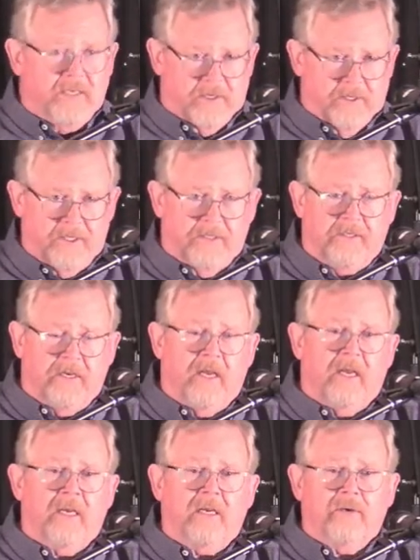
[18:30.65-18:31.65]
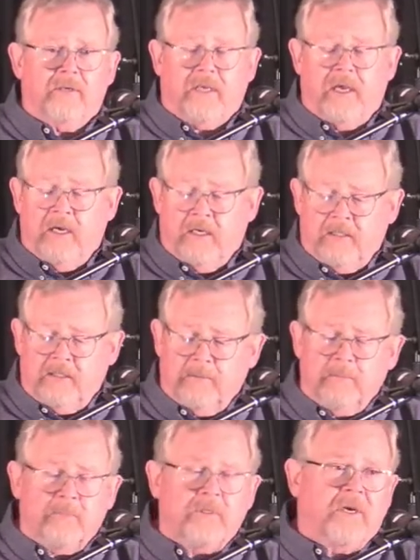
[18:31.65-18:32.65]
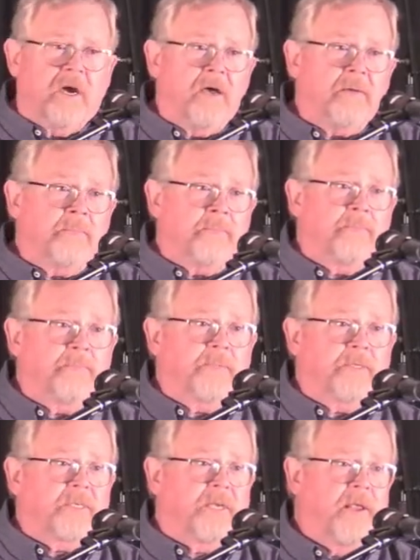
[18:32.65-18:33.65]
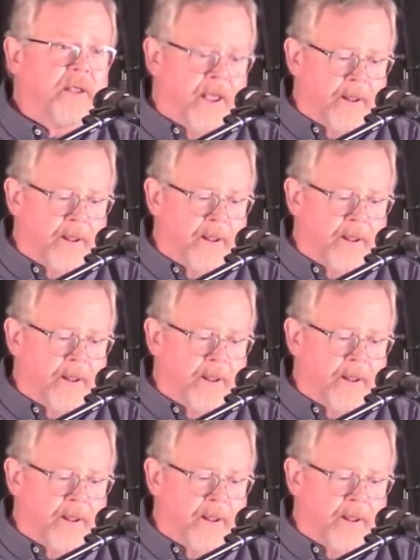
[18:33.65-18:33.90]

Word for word: till the day your kingdom comes.